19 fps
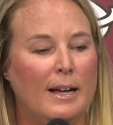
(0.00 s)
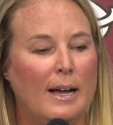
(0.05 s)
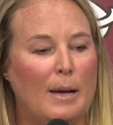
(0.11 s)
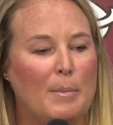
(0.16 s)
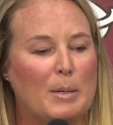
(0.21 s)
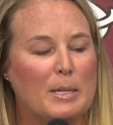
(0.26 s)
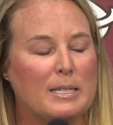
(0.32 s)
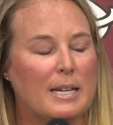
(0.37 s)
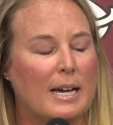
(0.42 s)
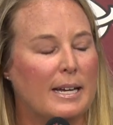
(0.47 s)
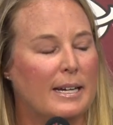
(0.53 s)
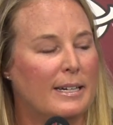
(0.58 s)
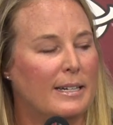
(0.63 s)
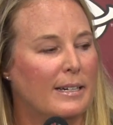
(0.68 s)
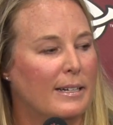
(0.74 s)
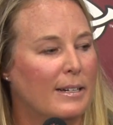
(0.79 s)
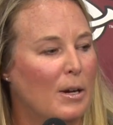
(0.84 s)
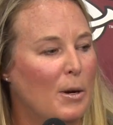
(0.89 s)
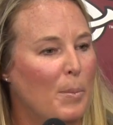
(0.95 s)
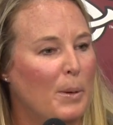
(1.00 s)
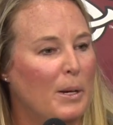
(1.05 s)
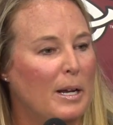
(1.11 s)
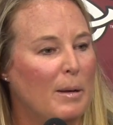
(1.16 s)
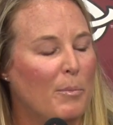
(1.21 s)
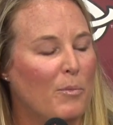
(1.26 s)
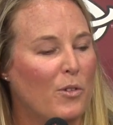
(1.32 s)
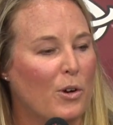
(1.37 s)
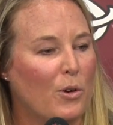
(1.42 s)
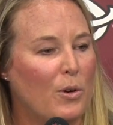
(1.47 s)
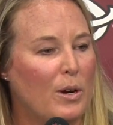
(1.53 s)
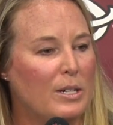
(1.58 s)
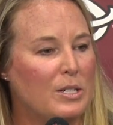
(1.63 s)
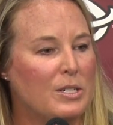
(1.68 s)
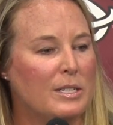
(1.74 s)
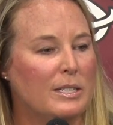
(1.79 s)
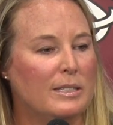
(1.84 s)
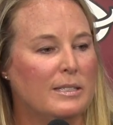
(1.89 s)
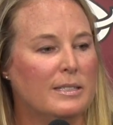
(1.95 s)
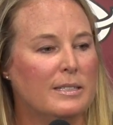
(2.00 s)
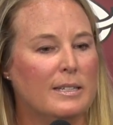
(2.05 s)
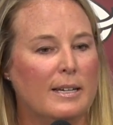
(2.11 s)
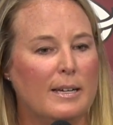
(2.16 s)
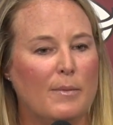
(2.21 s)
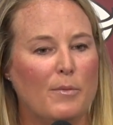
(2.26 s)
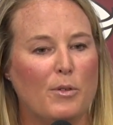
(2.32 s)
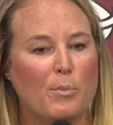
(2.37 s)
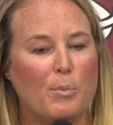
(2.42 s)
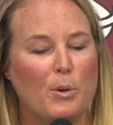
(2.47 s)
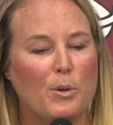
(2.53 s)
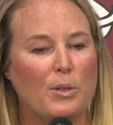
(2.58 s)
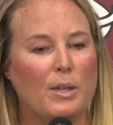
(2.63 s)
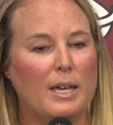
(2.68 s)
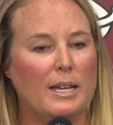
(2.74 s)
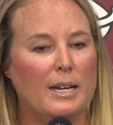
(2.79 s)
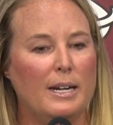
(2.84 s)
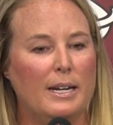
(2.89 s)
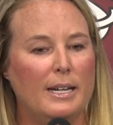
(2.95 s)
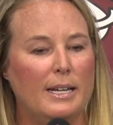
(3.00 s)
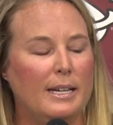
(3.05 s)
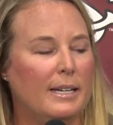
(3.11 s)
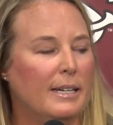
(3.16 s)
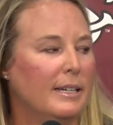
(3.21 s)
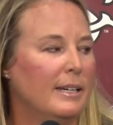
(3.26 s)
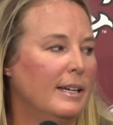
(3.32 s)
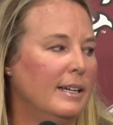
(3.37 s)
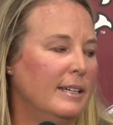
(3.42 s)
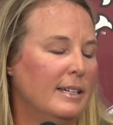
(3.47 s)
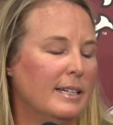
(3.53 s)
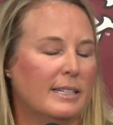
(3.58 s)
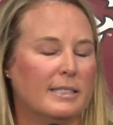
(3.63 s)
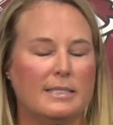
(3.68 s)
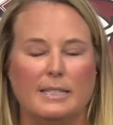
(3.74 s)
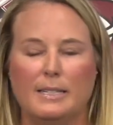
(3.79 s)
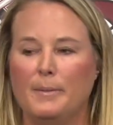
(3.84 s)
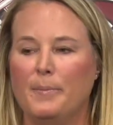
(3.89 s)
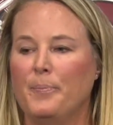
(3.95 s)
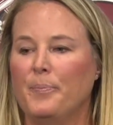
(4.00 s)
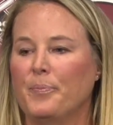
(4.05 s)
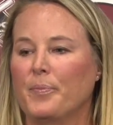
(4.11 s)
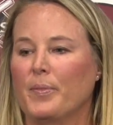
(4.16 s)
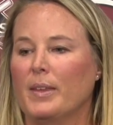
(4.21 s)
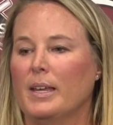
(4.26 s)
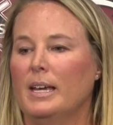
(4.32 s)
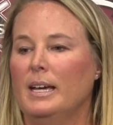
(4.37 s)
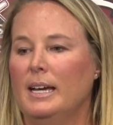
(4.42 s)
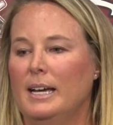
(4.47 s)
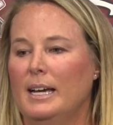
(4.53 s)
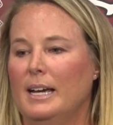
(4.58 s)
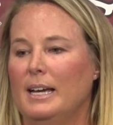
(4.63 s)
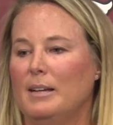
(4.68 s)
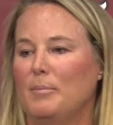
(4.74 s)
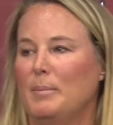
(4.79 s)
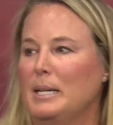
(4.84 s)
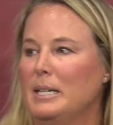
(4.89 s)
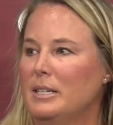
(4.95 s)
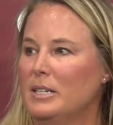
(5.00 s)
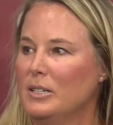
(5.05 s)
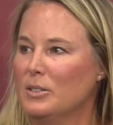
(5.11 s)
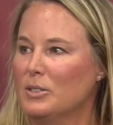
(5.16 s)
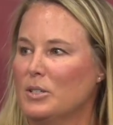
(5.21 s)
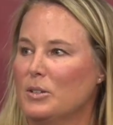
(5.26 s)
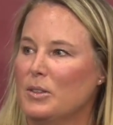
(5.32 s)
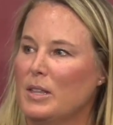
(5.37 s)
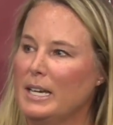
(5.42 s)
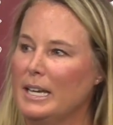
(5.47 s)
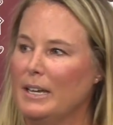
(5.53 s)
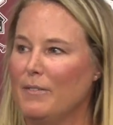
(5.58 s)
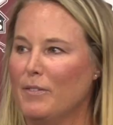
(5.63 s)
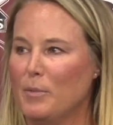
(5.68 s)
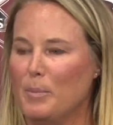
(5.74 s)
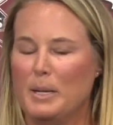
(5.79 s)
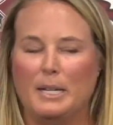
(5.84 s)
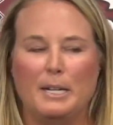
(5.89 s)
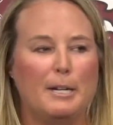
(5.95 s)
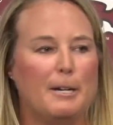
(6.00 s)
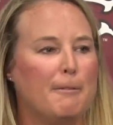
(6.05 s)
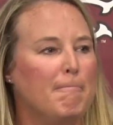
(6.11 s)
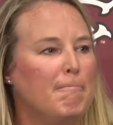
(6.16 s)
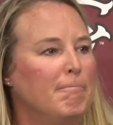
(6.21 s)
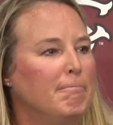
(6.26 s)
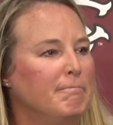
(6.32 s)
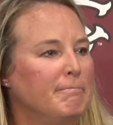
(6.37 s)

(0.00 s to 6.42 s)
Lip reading: I'm excited to open up for questions for both Kennedy and Dixie, and me too. So thank you for being here.